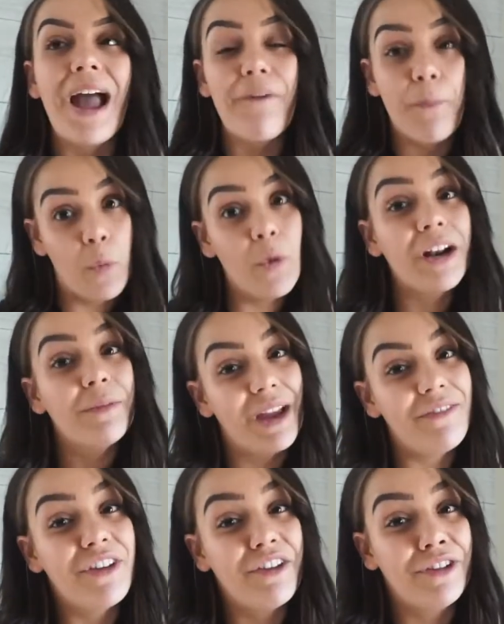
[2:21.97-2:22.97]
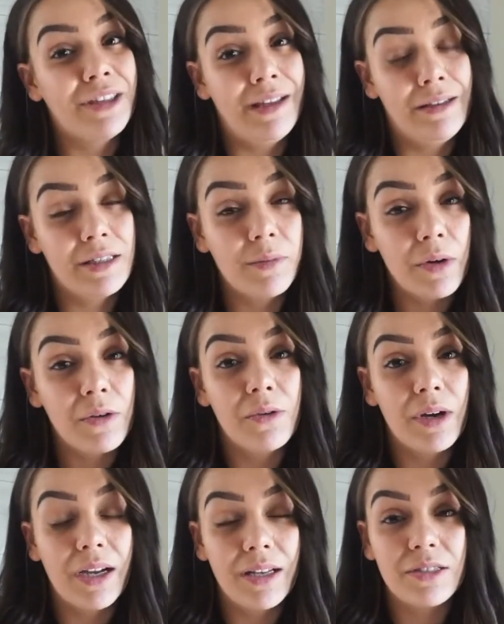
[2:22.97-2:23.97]
one of my favorite things about
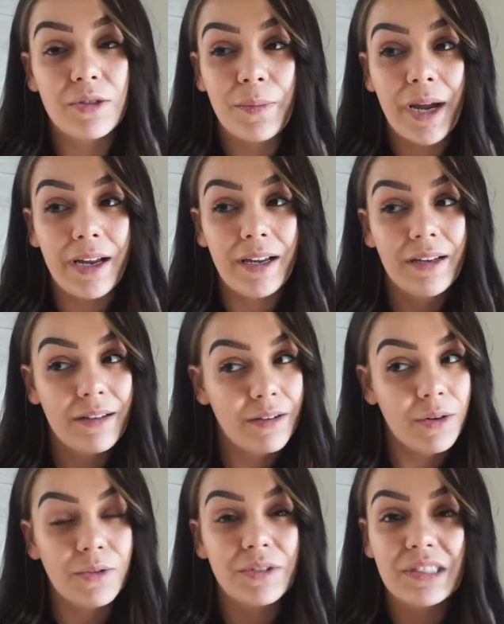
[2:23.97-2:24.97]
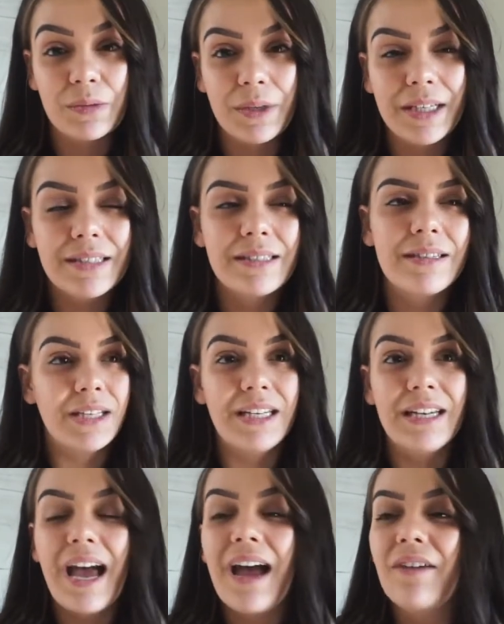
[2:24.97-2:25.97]
going into my own suites.
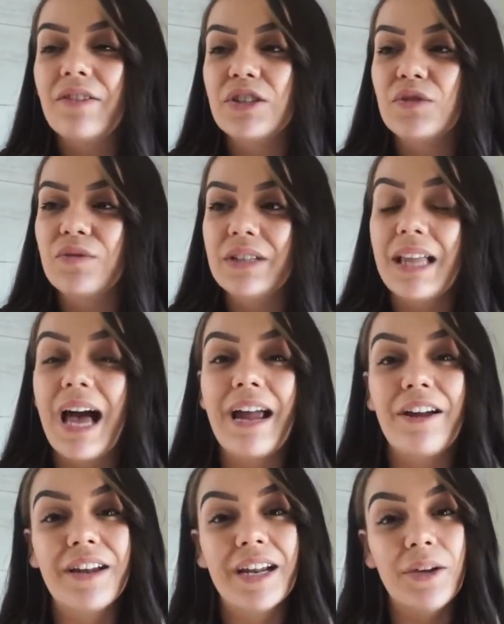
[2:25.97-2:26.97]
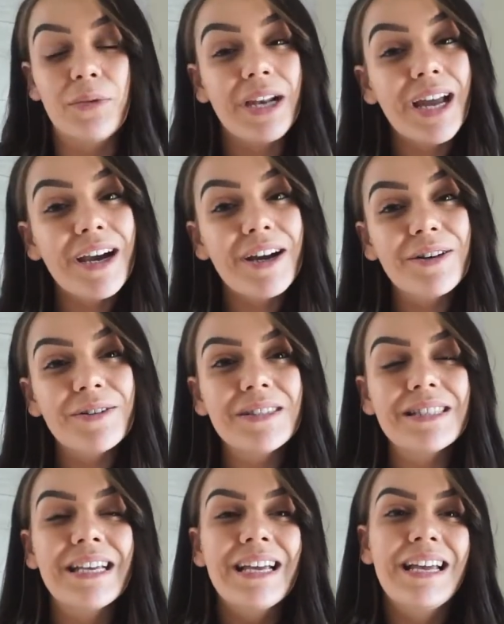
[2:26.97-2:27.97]
Not having to rely on anyone else,
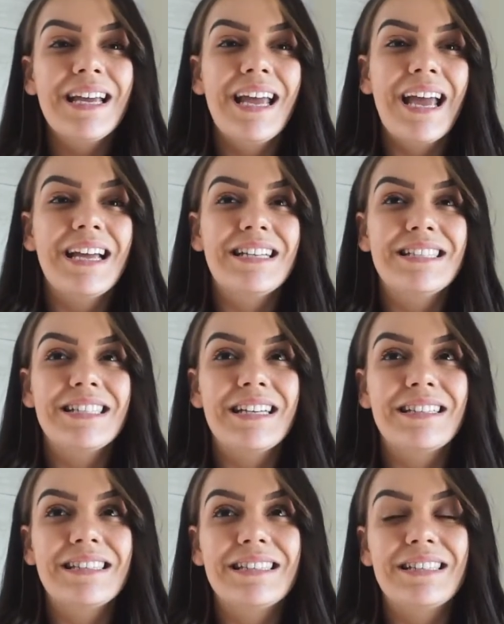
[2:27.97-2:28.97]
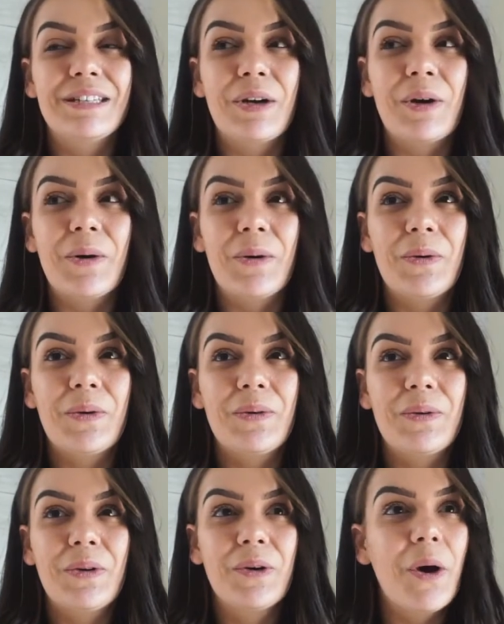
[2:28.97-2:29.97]
and just, you know,
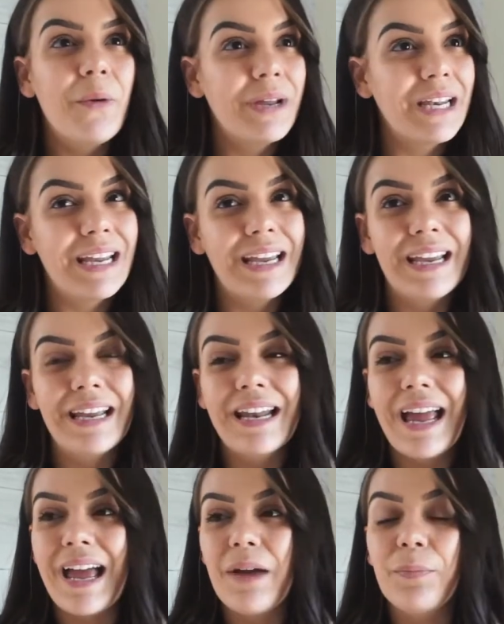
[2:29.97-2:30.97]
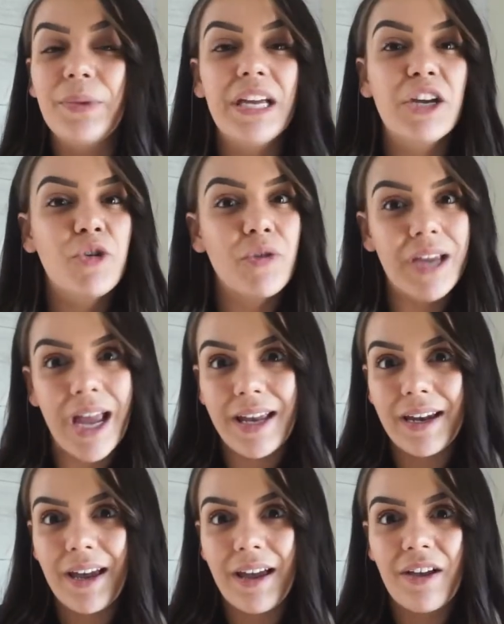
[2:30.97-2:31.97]
going in and being
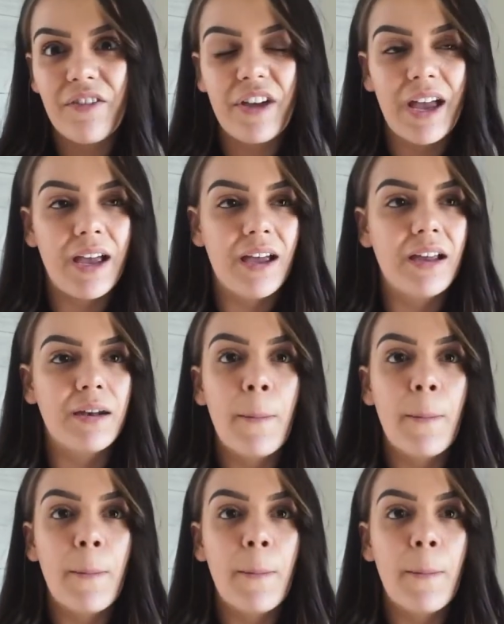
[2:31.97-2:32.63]
creative and